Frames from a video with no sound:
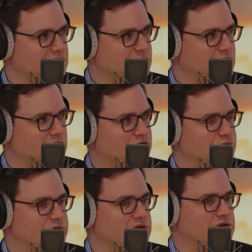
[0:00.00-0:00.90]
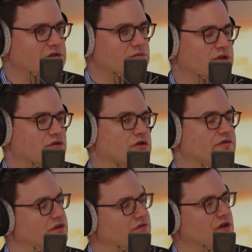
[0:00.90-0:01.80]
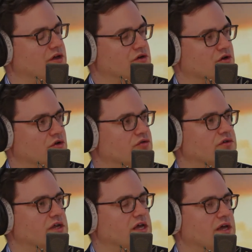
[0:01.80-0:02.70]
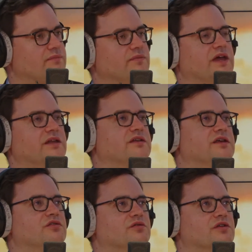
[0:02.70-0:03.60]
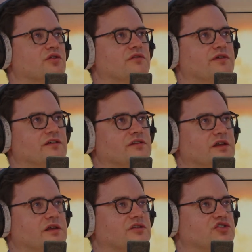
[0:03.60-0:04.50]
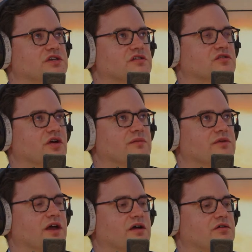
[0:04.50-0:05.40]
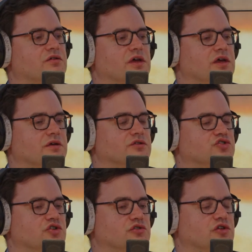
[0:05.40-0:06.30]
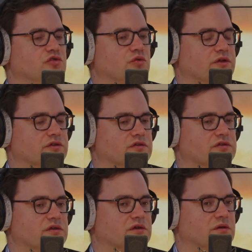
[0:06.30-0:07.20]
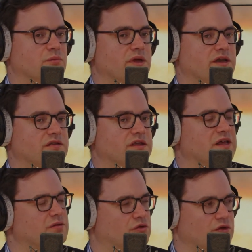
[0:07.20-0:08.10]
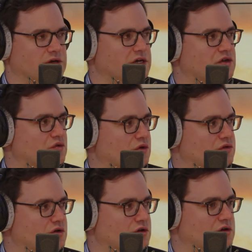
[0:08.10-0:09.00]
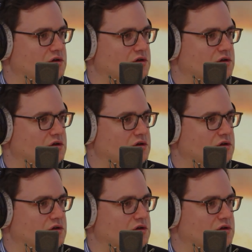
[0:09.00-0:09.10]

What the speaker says: among other places, but sort of living on her own. And it's quite fascinating because she described how Joe Low was menacing and threatening towards her,